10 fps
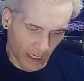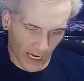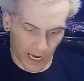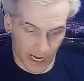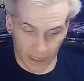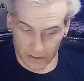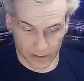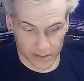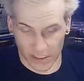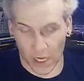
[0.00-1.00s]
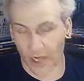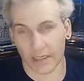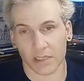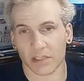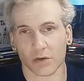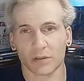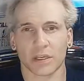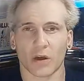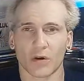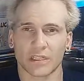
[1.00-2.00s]
And Sign is certainly
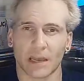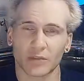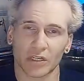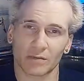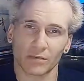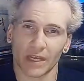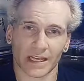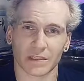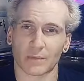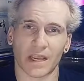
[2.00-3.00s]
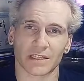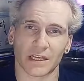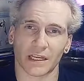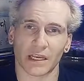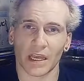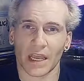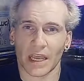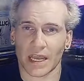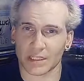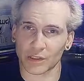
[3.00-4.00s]
no exception. It's amazing.
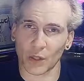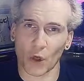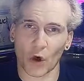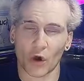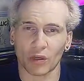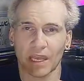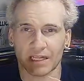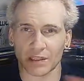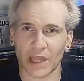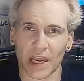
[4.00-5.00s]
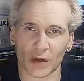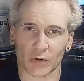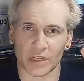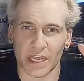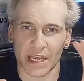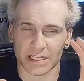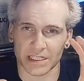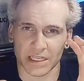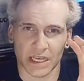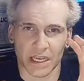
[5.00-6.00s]
It's long. It's layered.
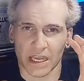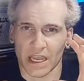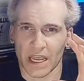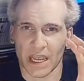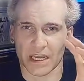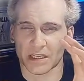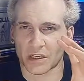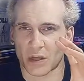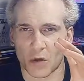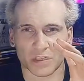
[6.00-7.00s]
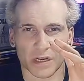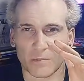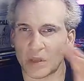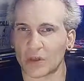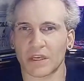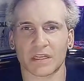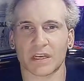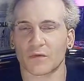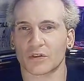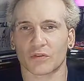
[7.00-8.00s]
It goes in a million
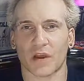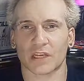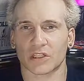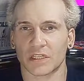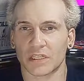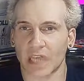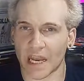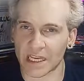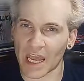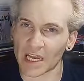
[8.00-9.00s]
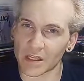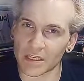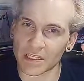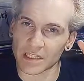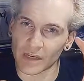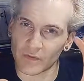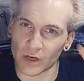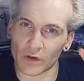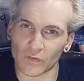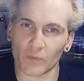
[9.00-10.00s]
different directions, and yet this is a
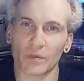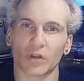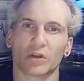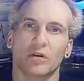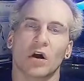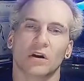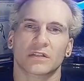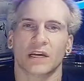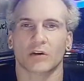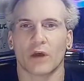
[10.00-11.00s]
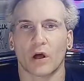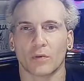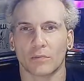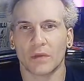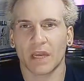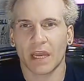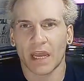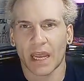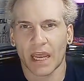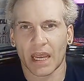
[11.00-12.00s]
very familiar Autechre album,
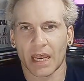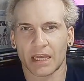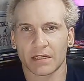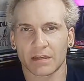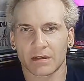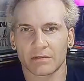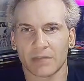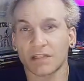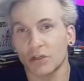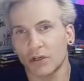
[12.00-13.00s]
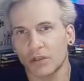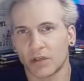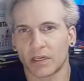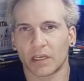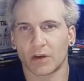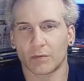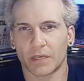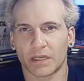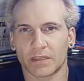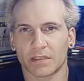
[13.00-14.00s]
and that's a good thing here,
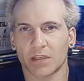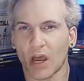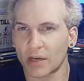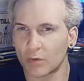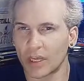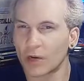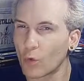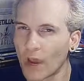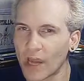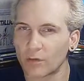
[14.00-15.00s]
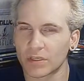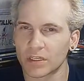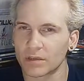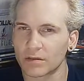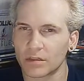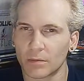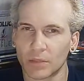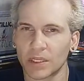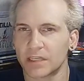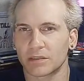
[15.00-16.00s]
because Sign, in a way, was a
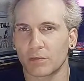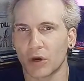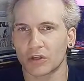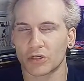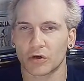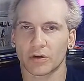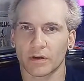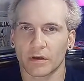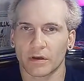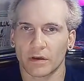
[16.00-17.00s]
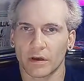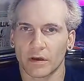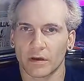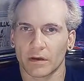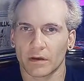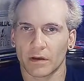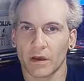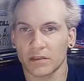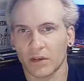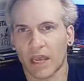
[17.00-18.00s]
complete departure.
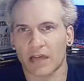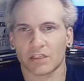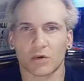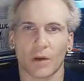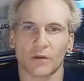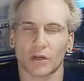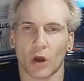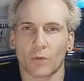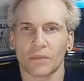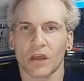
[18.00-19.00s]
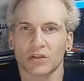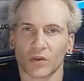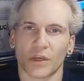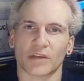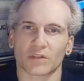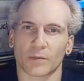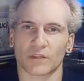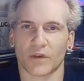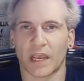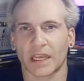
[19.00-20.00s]
So I'm going to go. So thank you so much
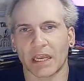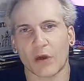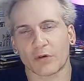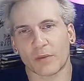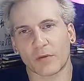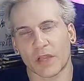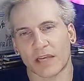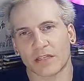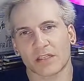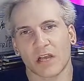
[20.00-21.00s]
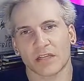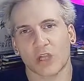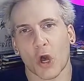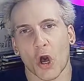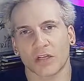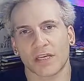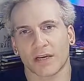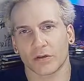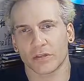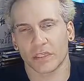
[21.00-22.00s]
for hanging out with me while I discussed
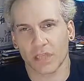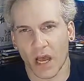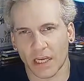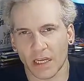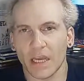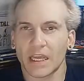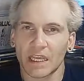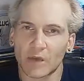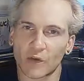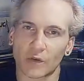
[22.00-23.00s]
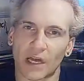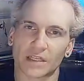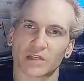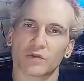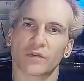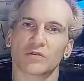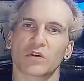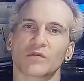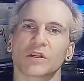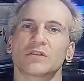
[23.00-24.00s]
Autechre's Sign. If you like this review,
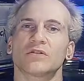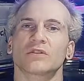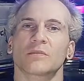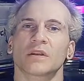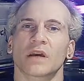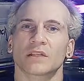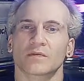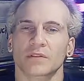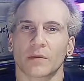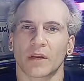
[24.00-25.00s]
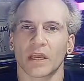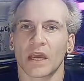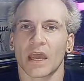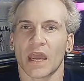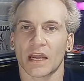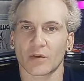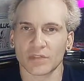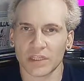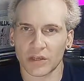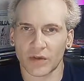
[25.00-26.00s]
don't forget to do something nice for somebody, and I will
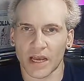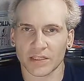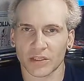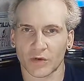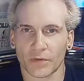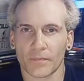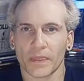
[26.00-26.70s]
see you guys soon.